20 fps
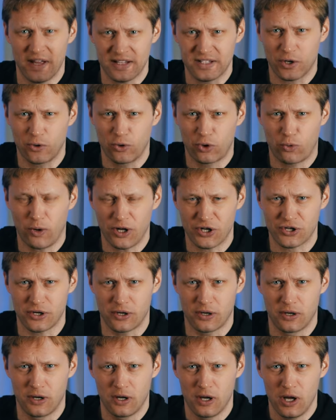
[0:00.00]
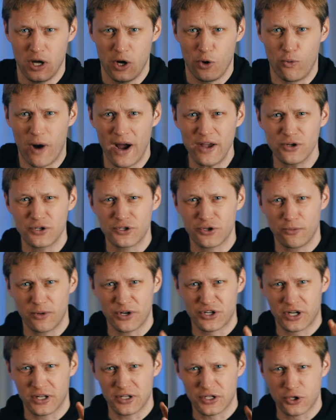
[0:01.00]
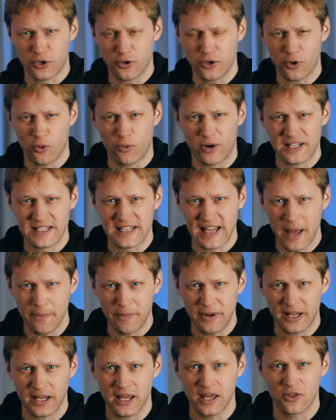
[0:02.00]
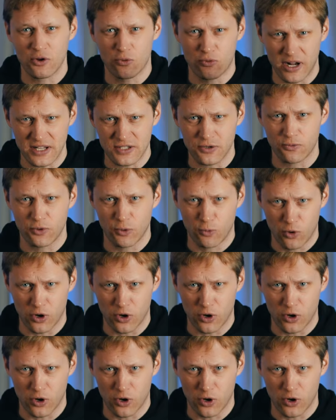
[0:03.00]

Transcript: That's a good question. Why are you so much concerned about what is happening in the rest of the